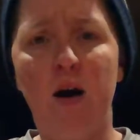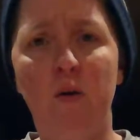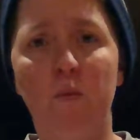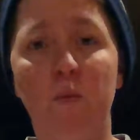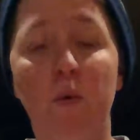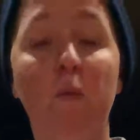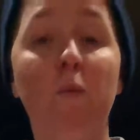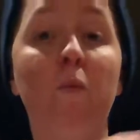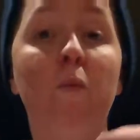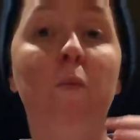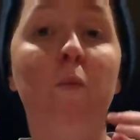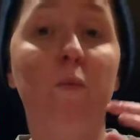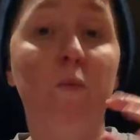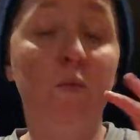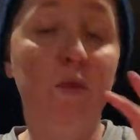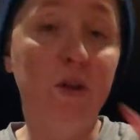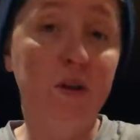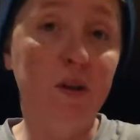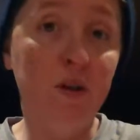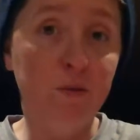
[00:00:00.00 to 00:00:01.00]
but
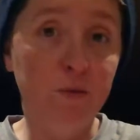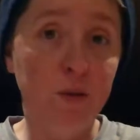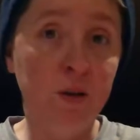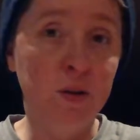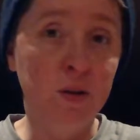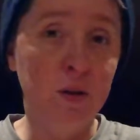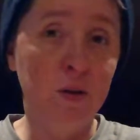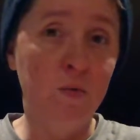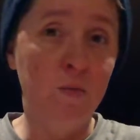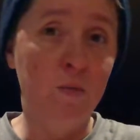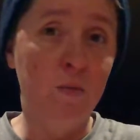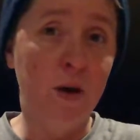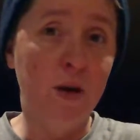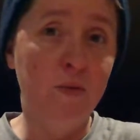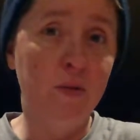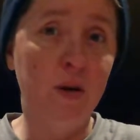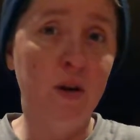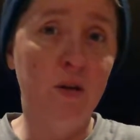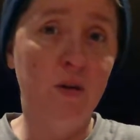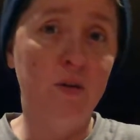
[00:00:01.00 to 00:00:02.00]
the difference in my
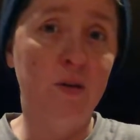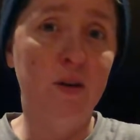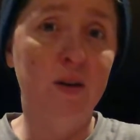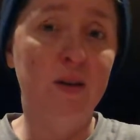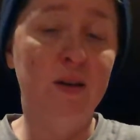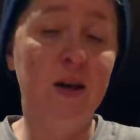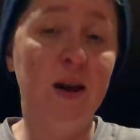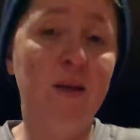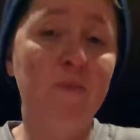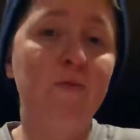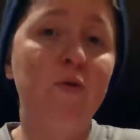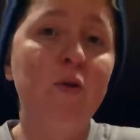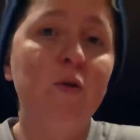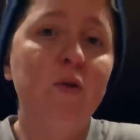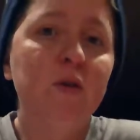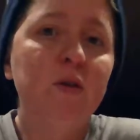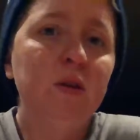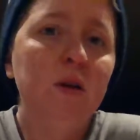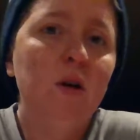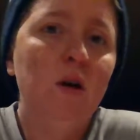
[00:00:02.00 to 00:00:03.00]
videos is that I'm
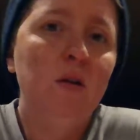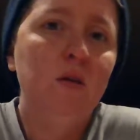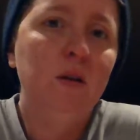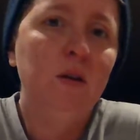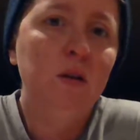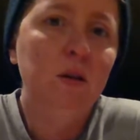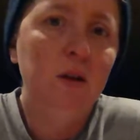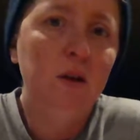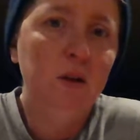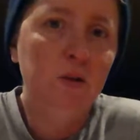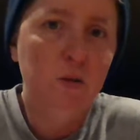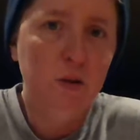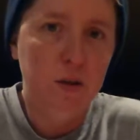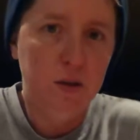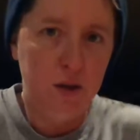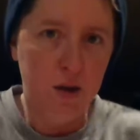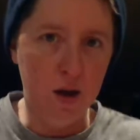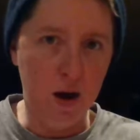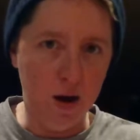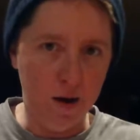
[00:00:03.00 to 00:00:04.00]
focusing on the
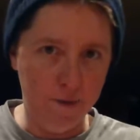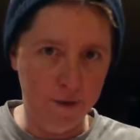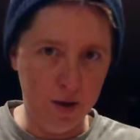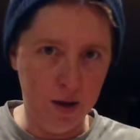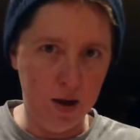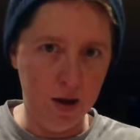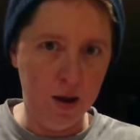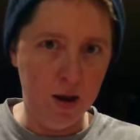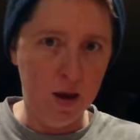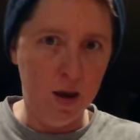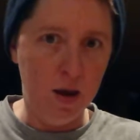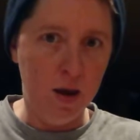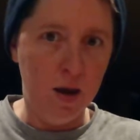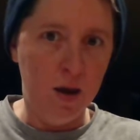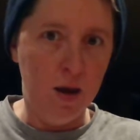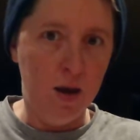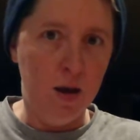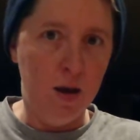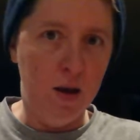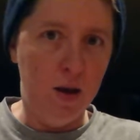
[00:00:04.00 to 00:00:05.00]
literacy of it.
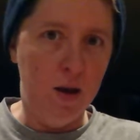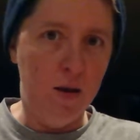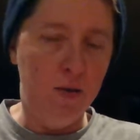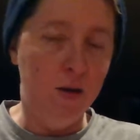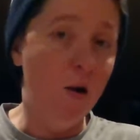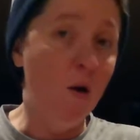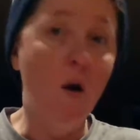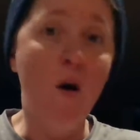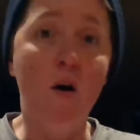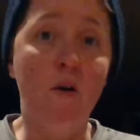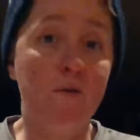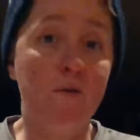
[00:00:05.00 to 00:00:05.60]
They're all